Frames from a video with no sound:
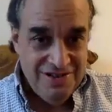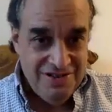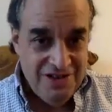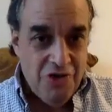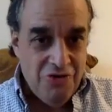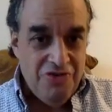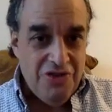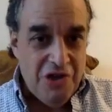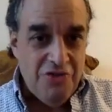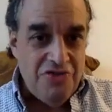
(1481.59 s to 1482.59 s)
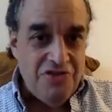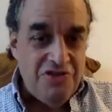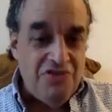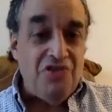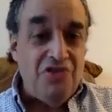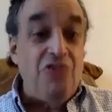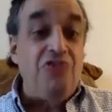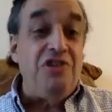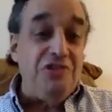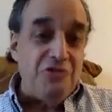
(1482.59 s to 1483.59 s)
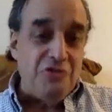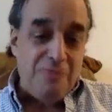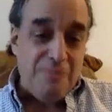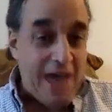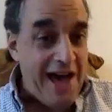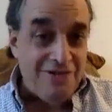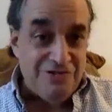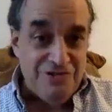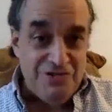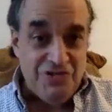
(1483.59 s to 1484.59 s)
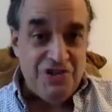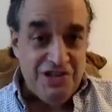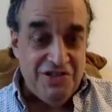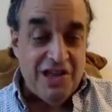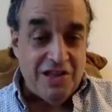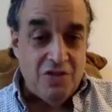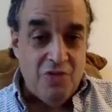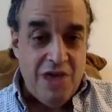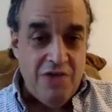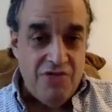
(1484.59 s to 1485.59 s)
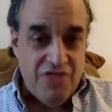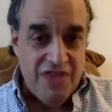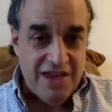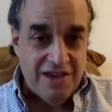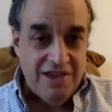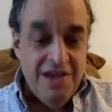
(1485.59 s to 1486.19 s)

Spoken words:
Know that these are the patterns in like the way you think.